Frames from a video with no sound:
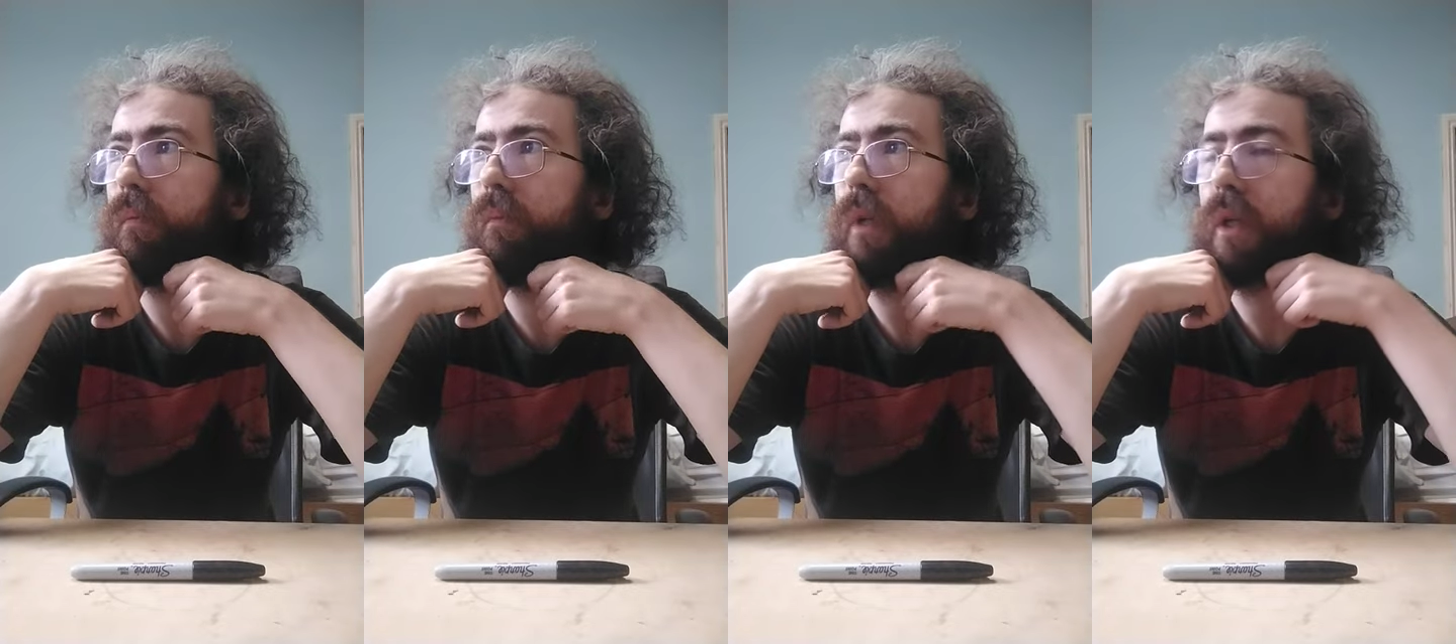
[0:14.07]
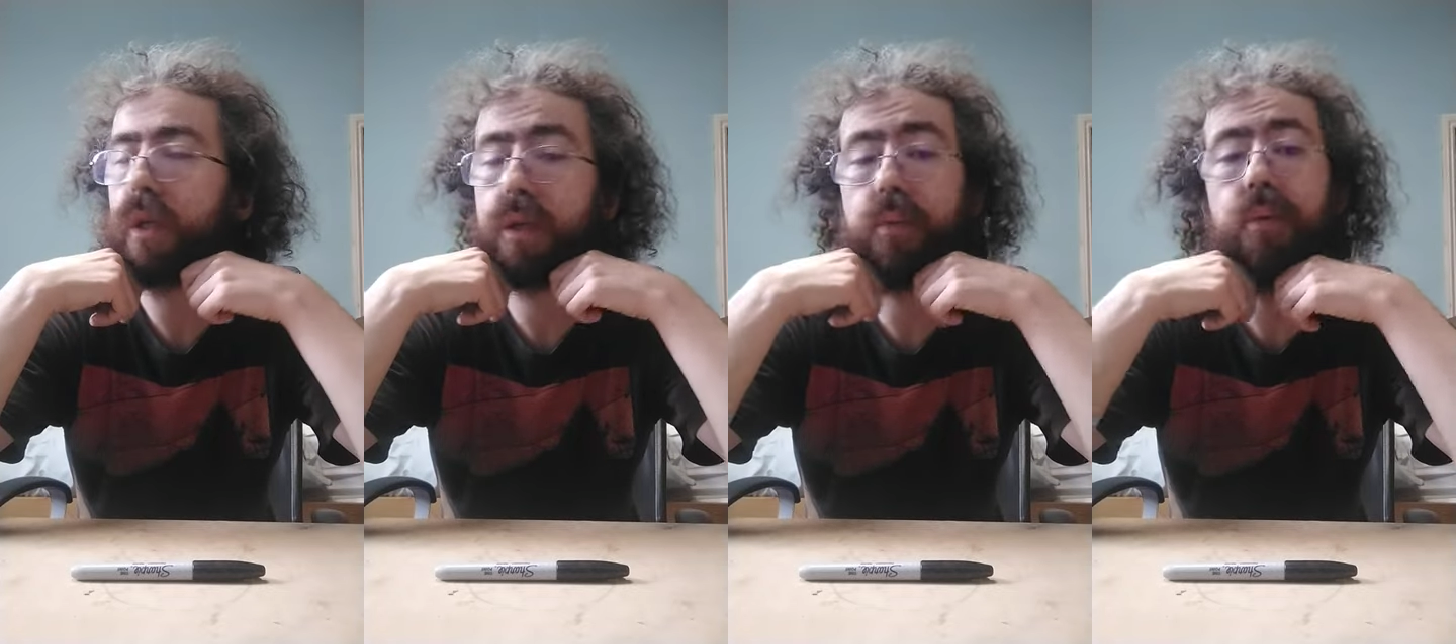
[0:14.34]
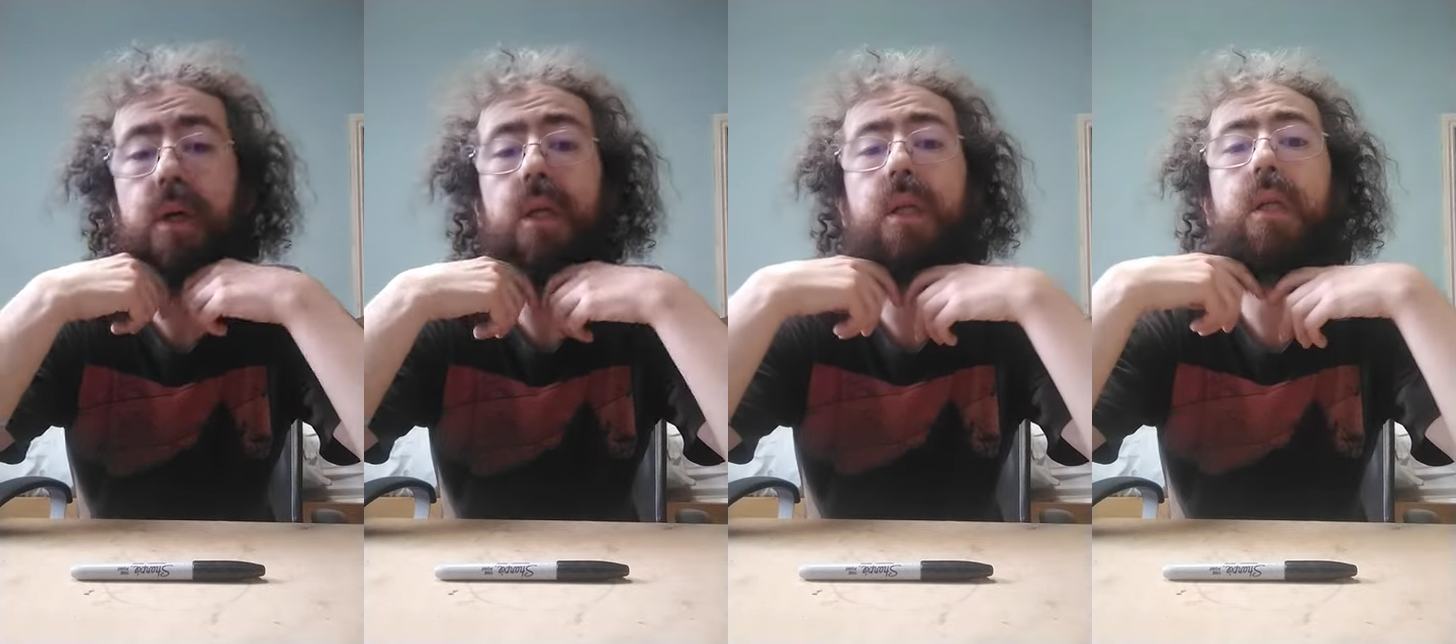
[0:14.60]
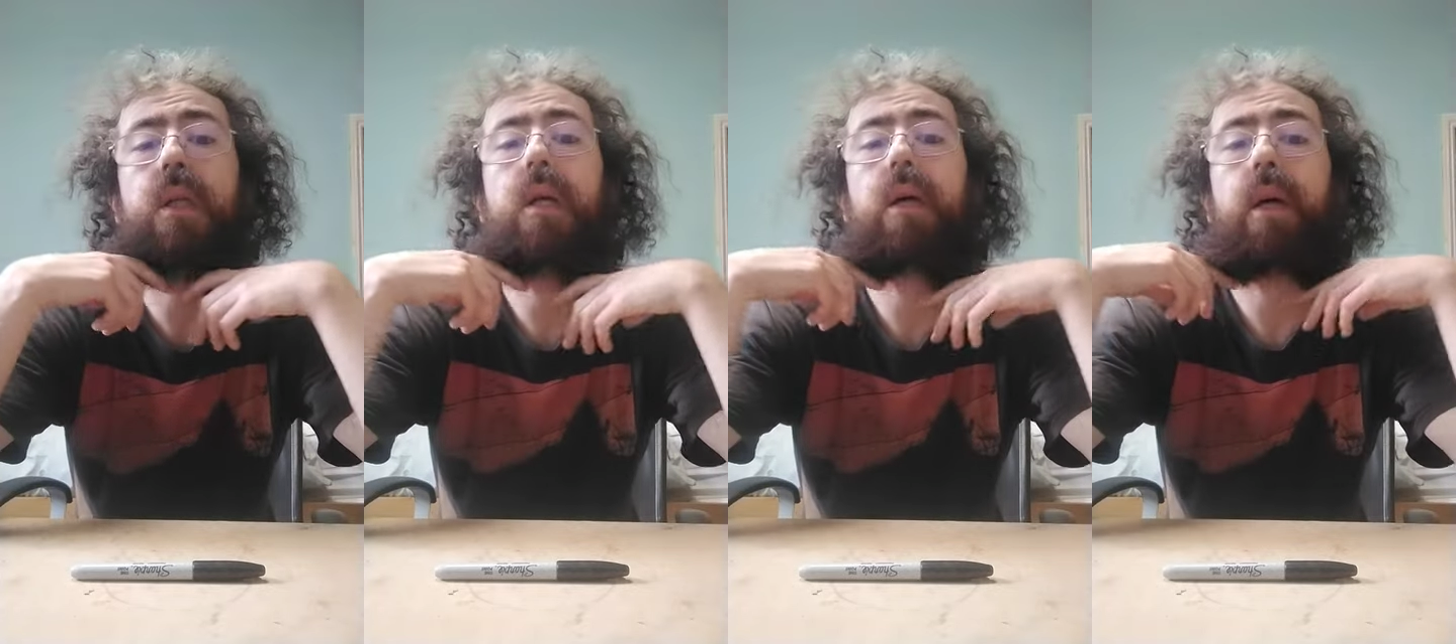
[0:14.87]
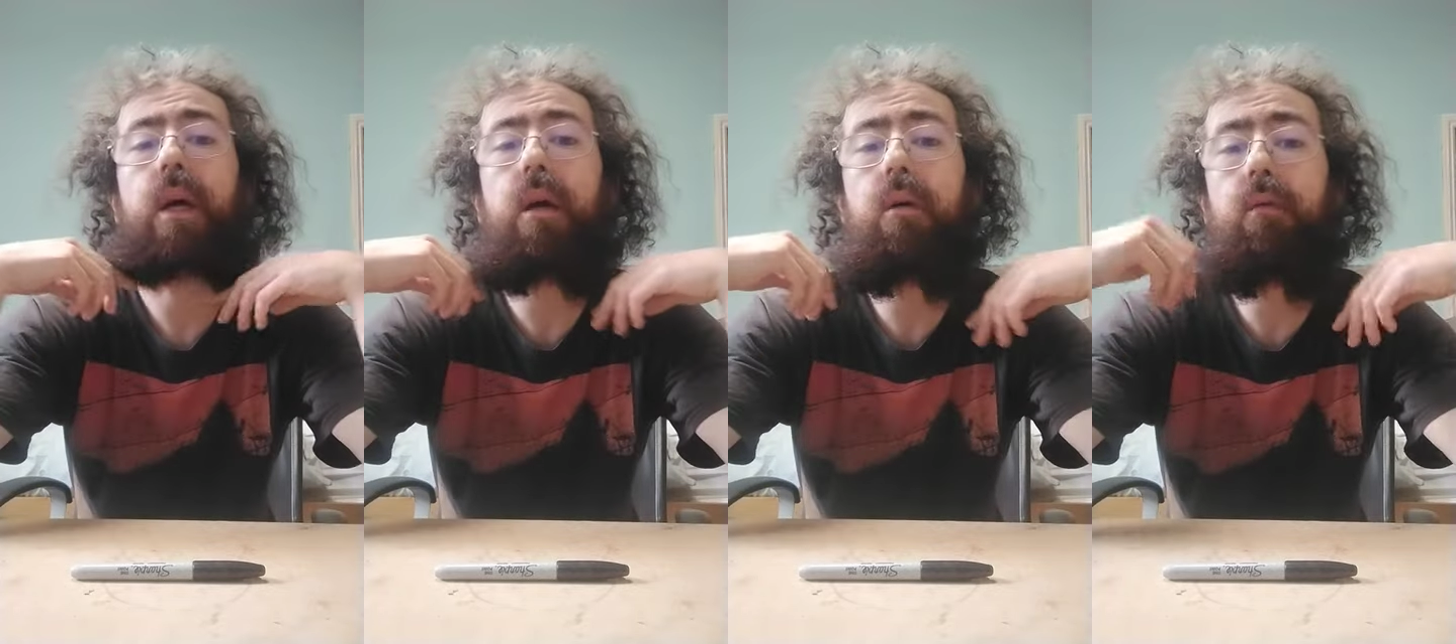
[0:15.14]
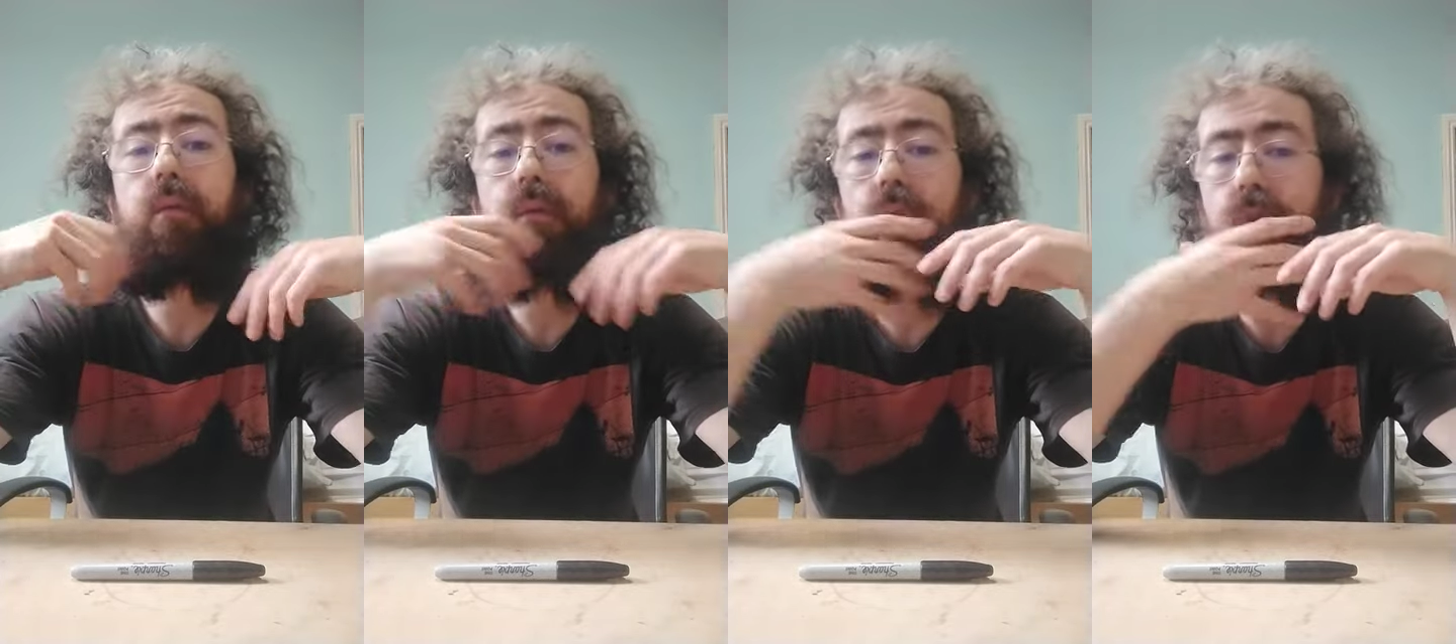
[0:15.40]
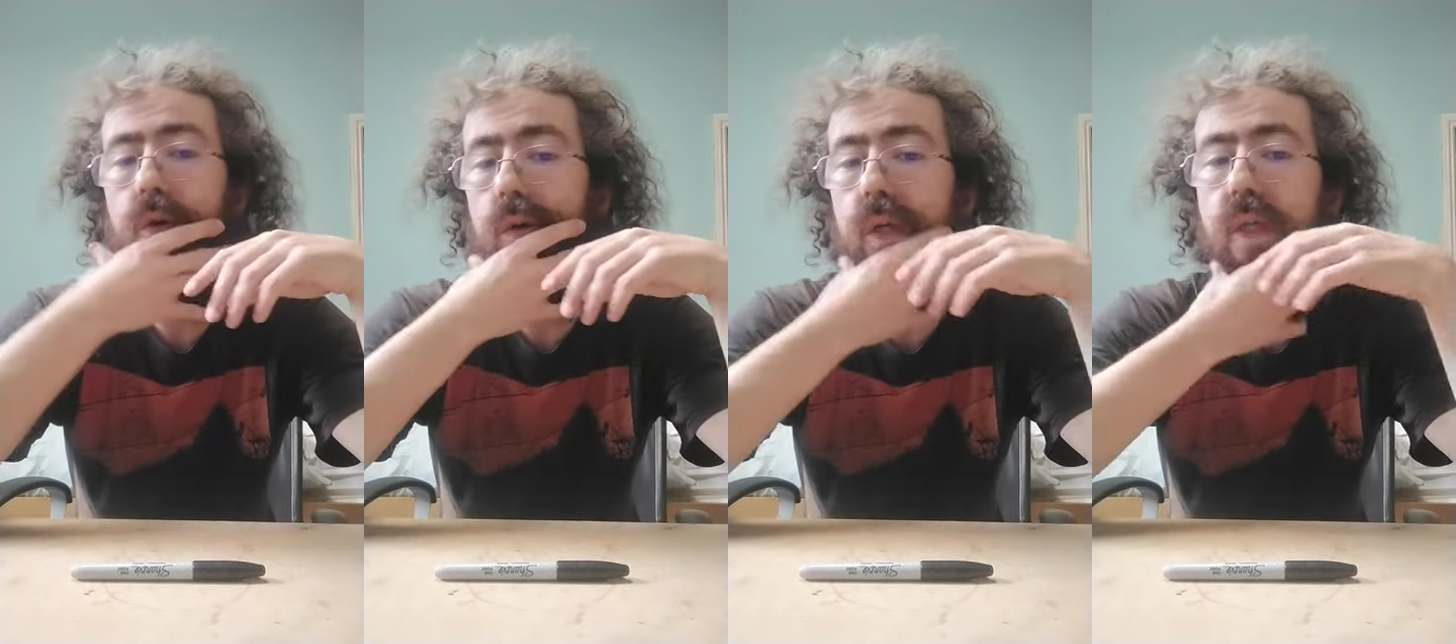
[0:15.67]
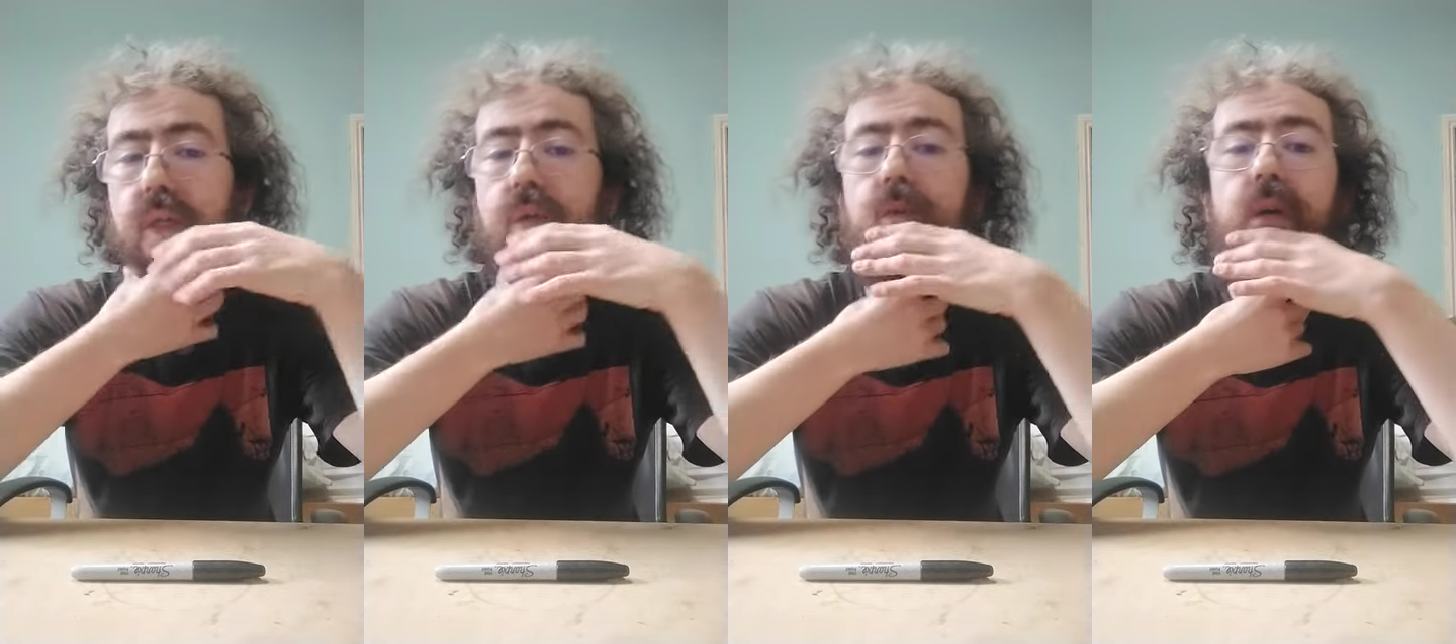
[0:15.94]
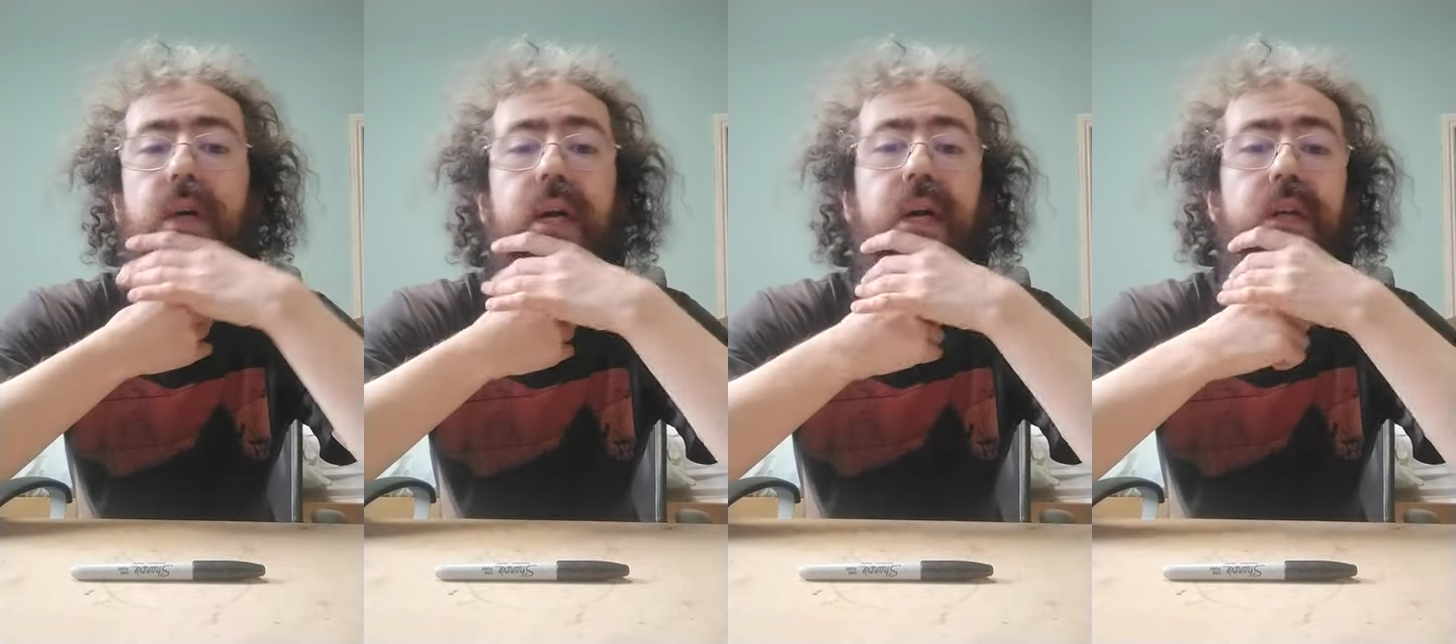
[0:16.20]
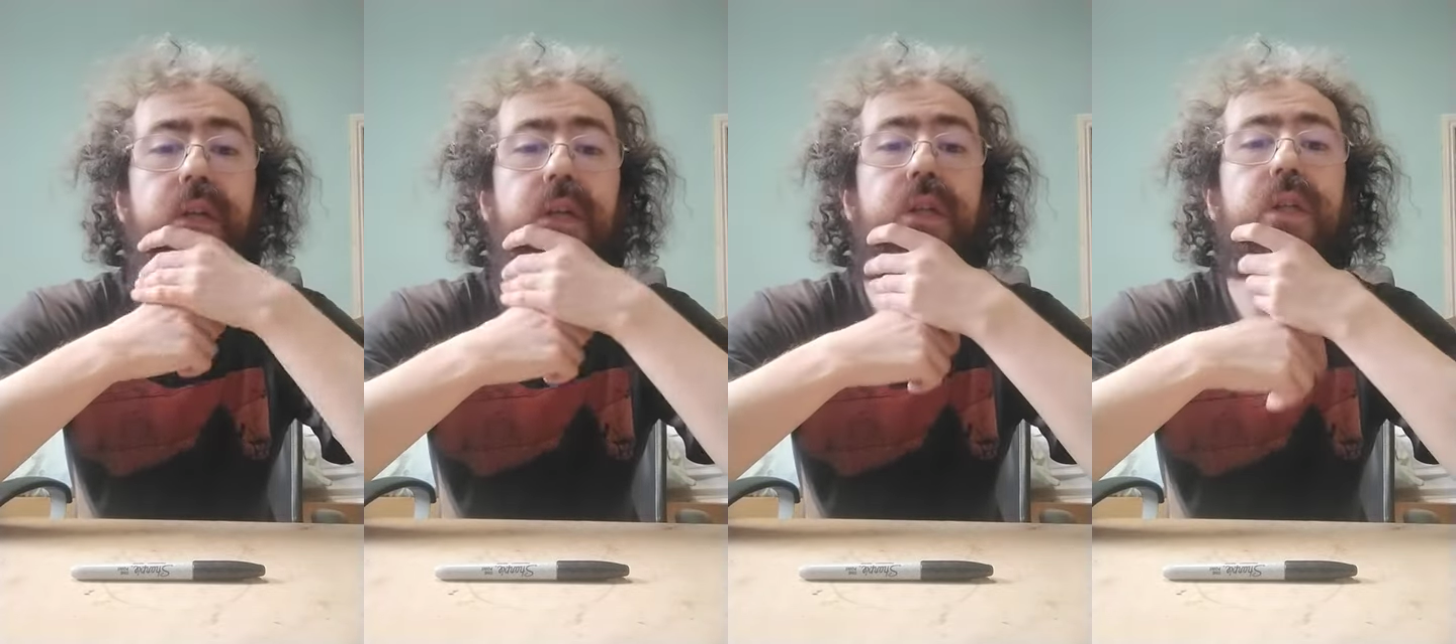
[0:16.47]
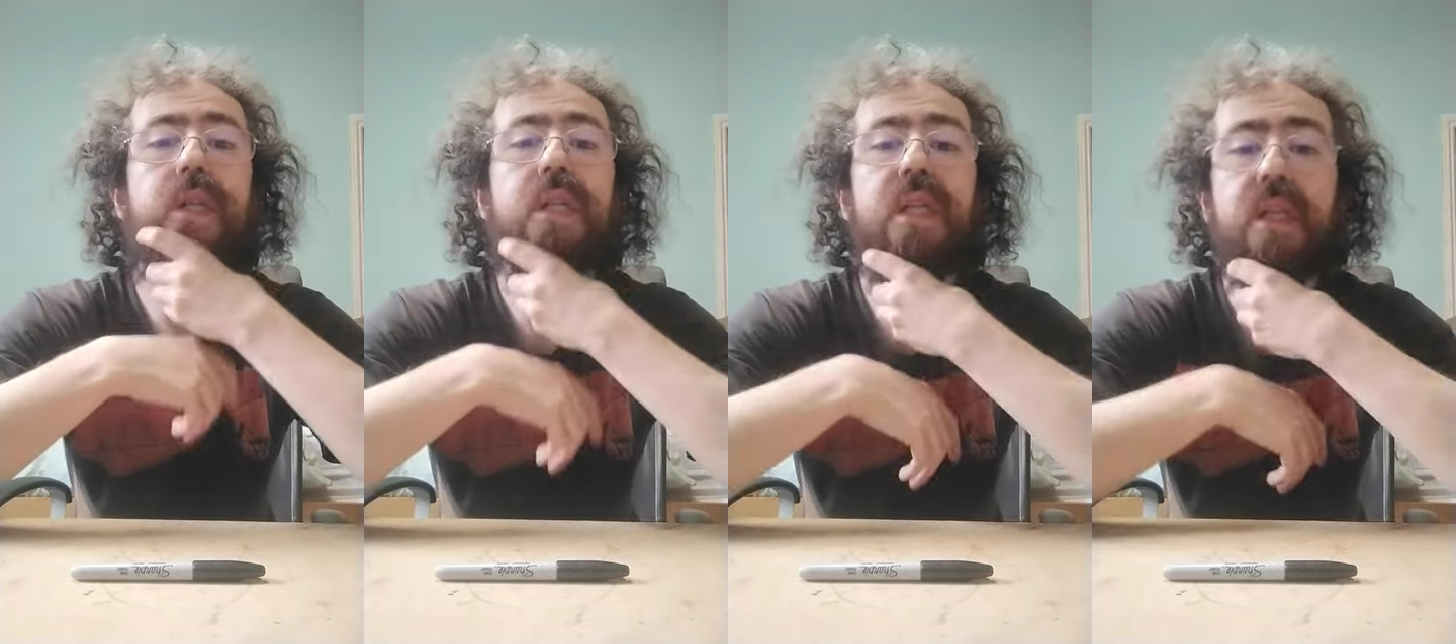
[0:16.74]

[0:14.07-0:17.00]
Because the person I care for is quite anxious.